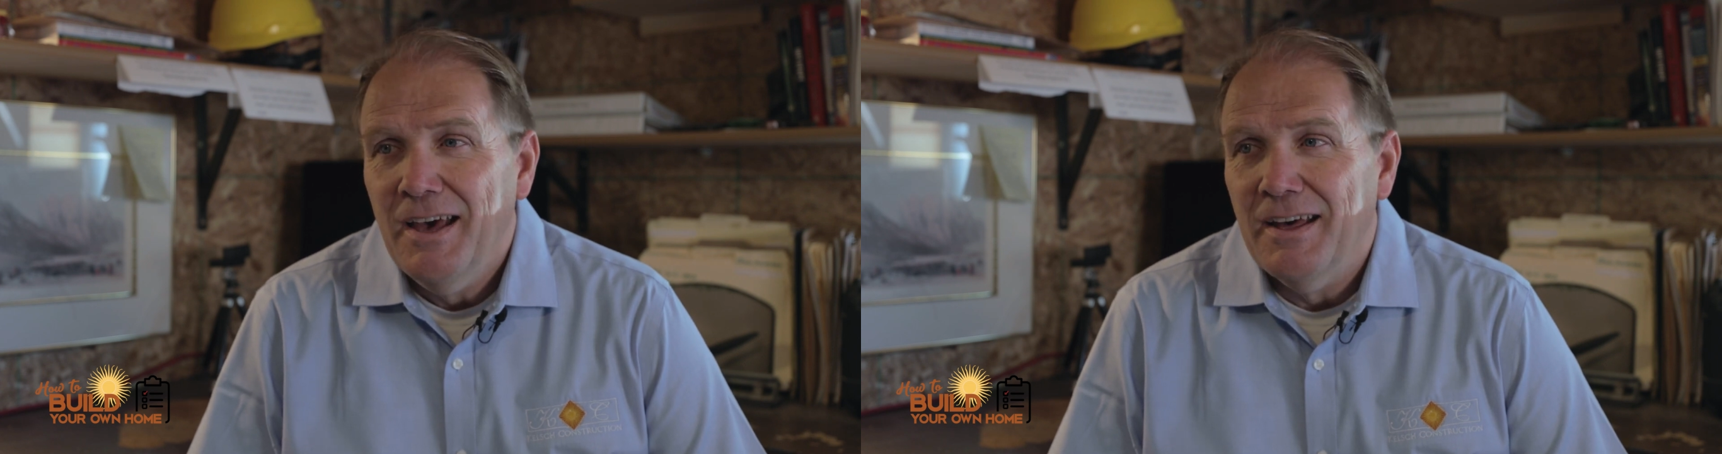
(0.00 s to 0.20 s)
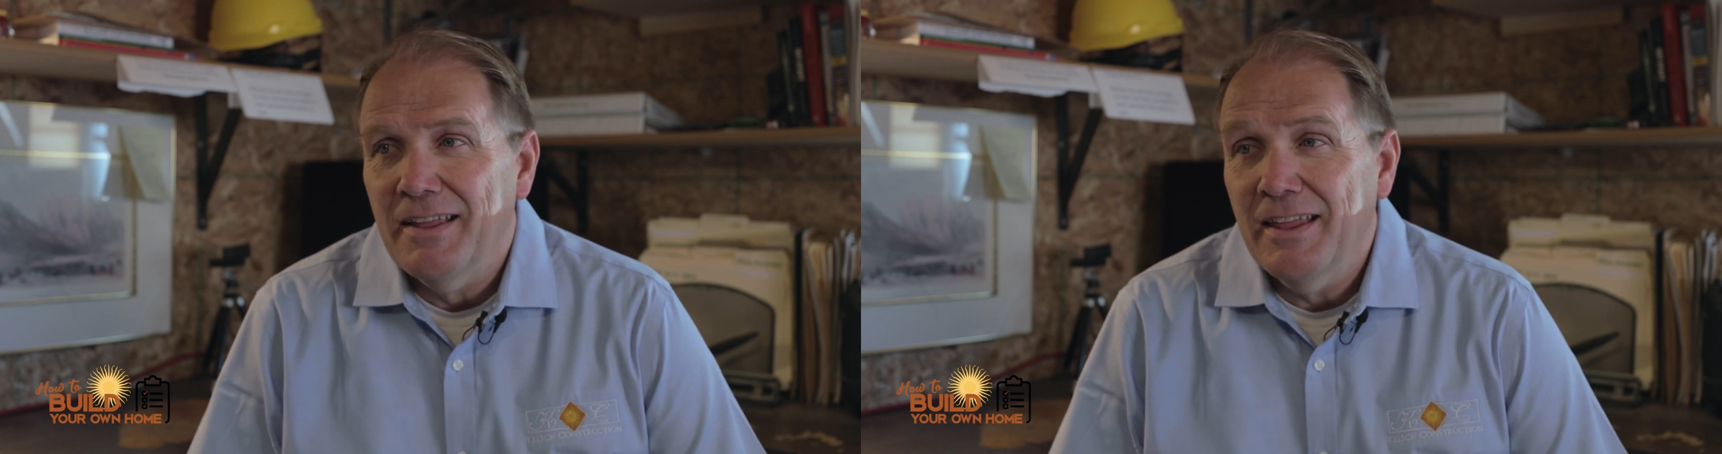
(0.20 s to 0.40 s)

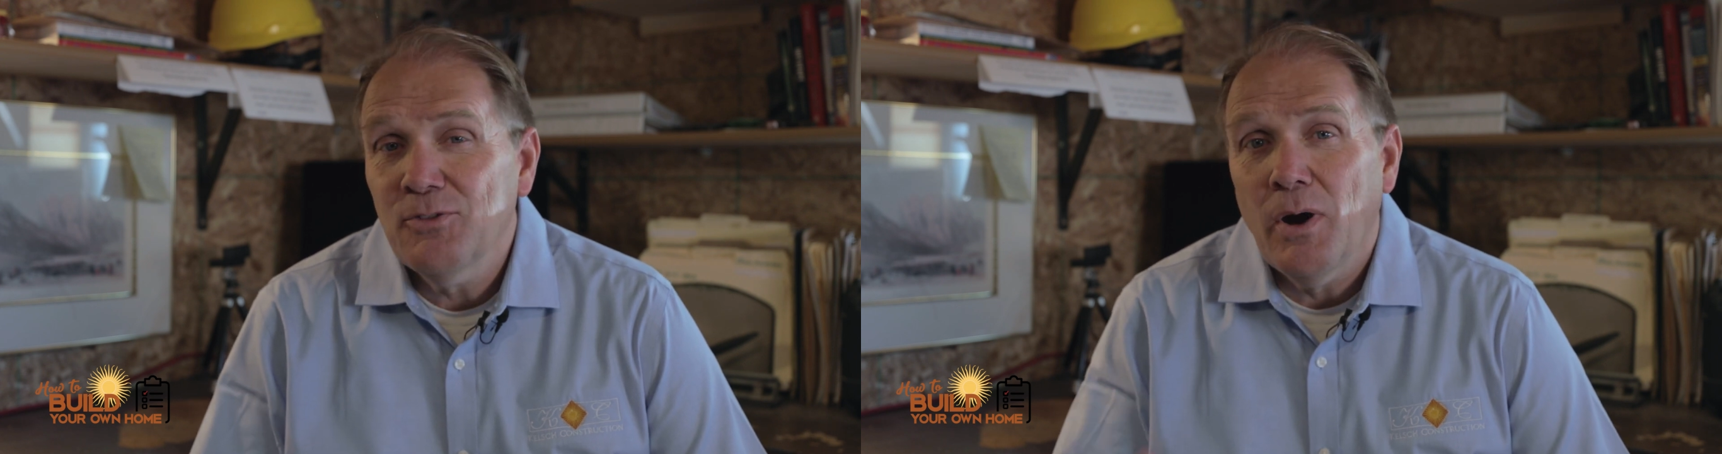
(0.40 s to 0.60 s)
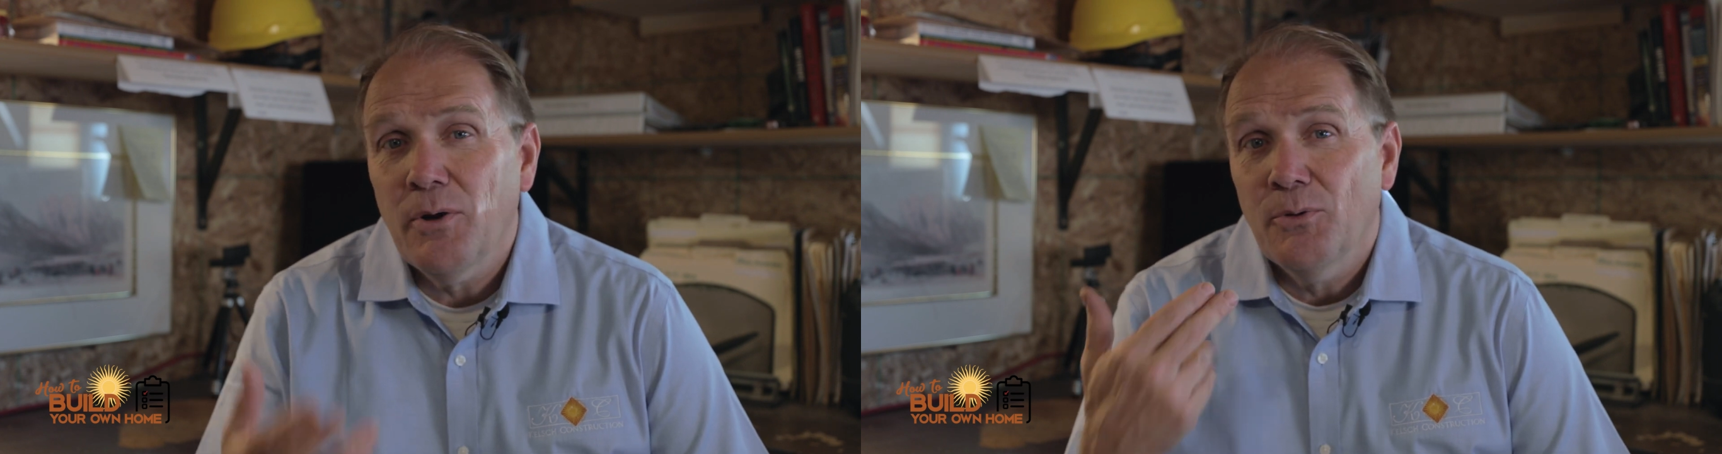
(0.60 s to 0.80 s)

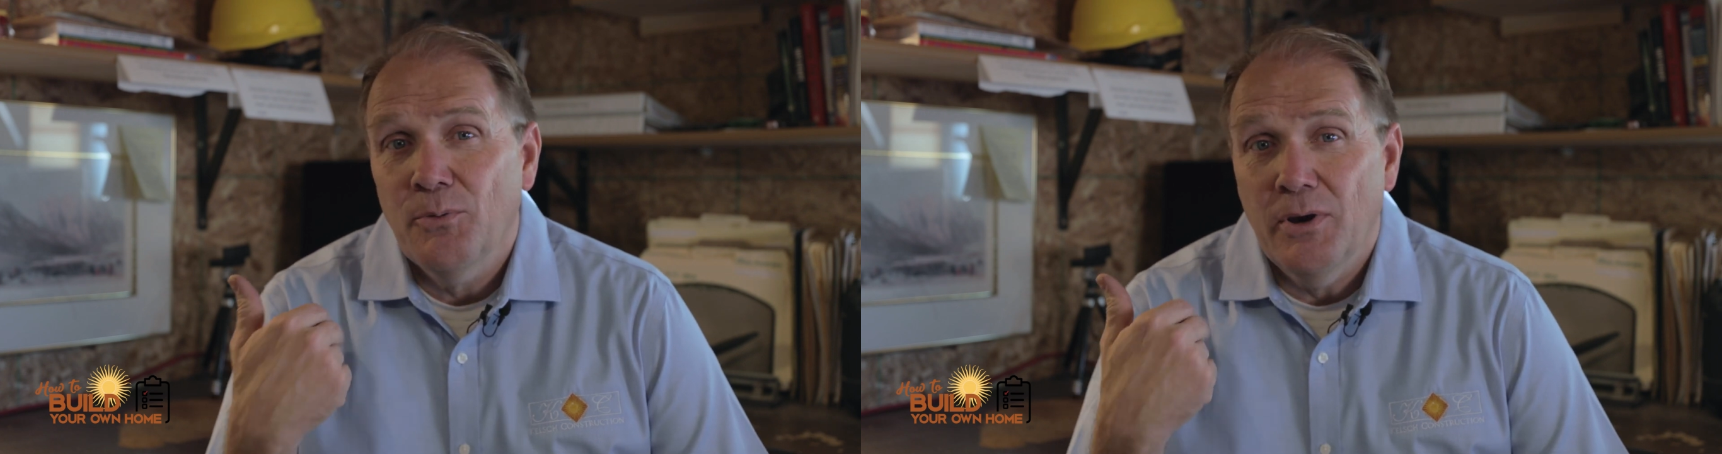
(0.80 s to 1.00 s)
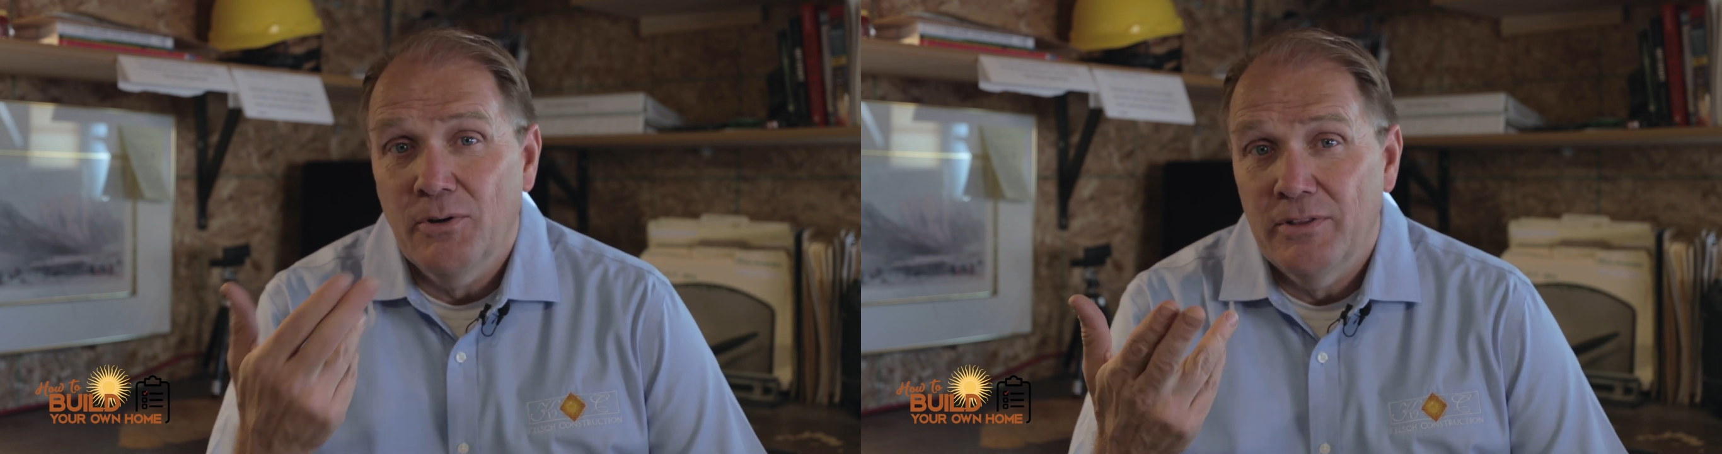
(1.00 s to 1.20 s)
That's why
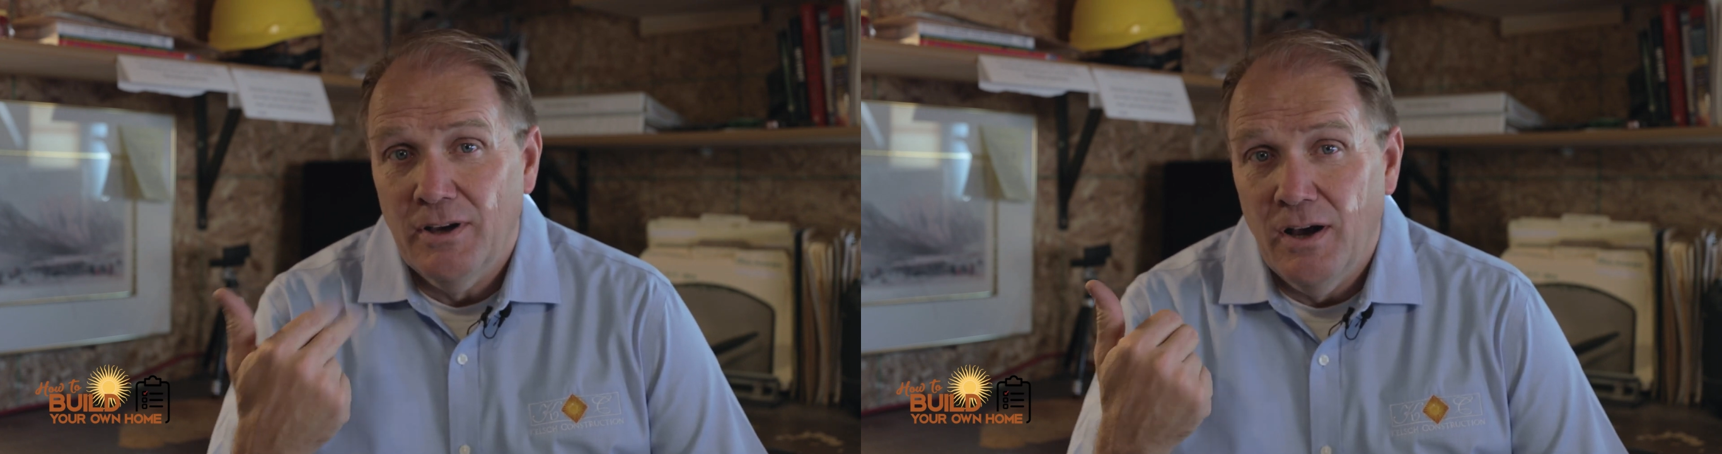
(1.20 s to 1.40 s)
we were in the